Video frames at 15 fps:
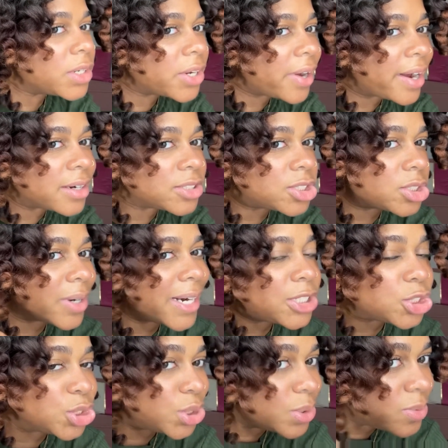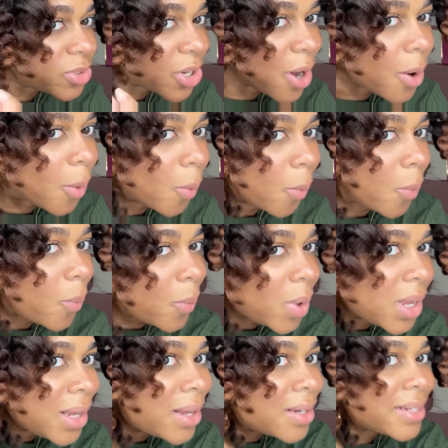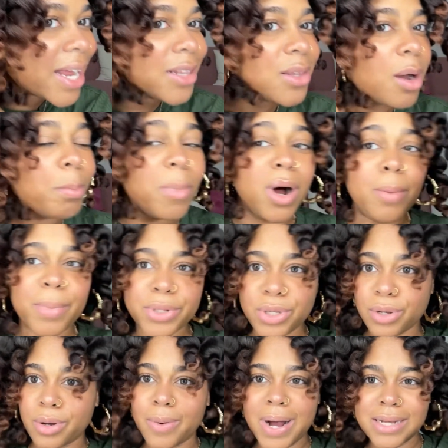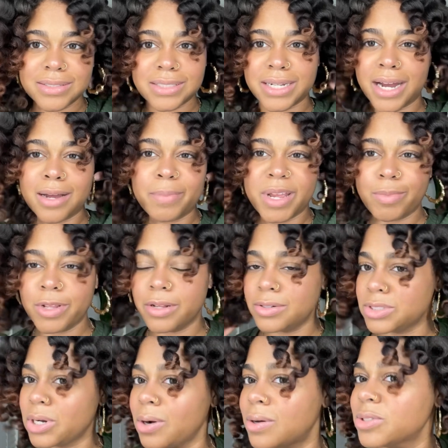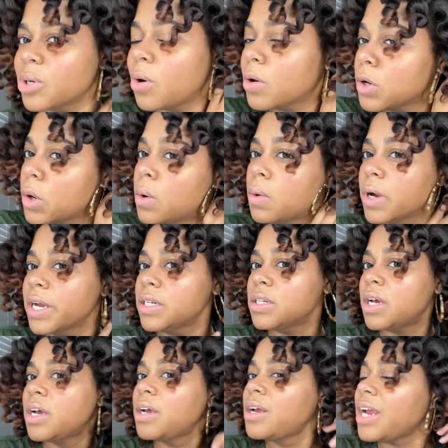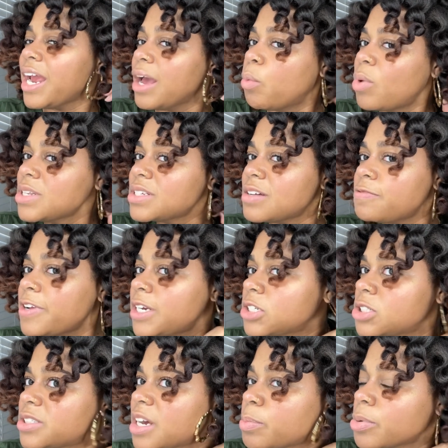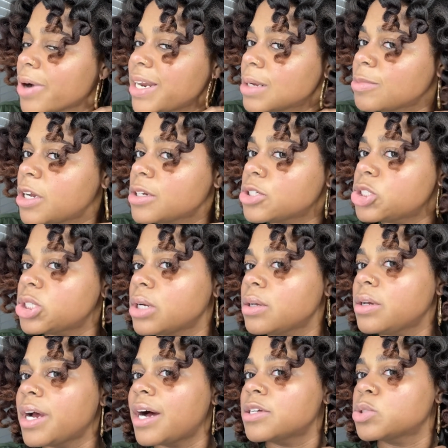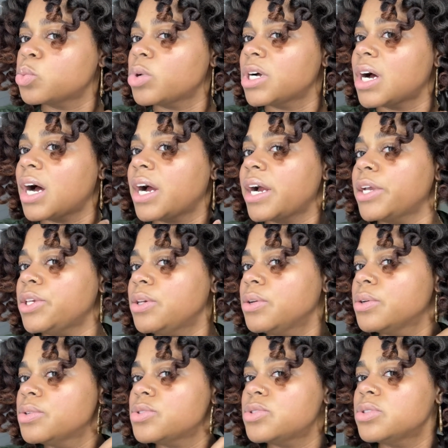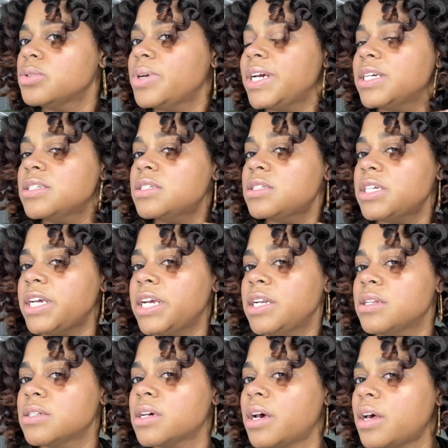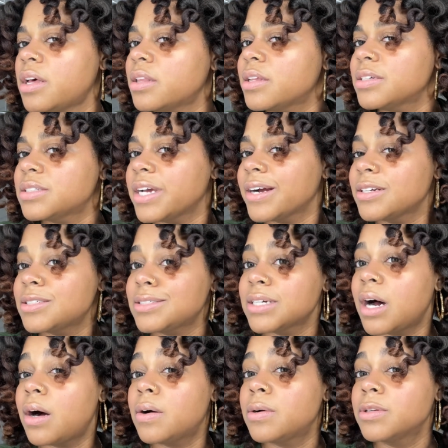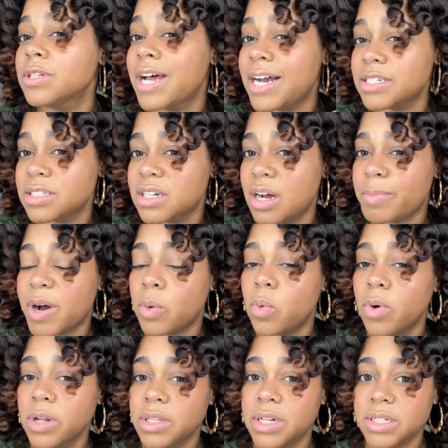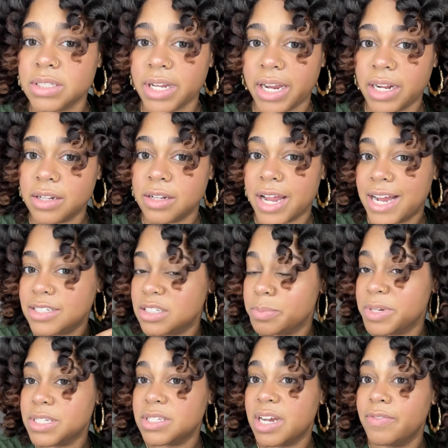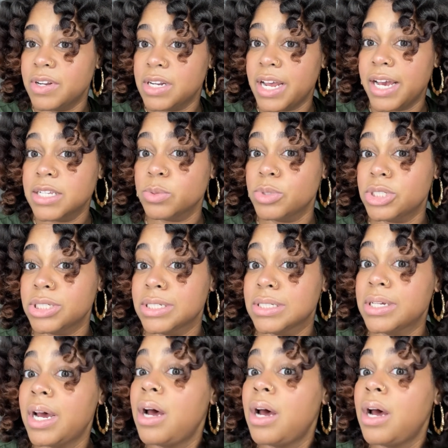your hair stretched, you know that the moment you go outside, baby, those curls are gone. And once I finish separating, I'm going to show you guys what I use to extend this hairstyle. Last time I wore this, it lasted me 7 days, which is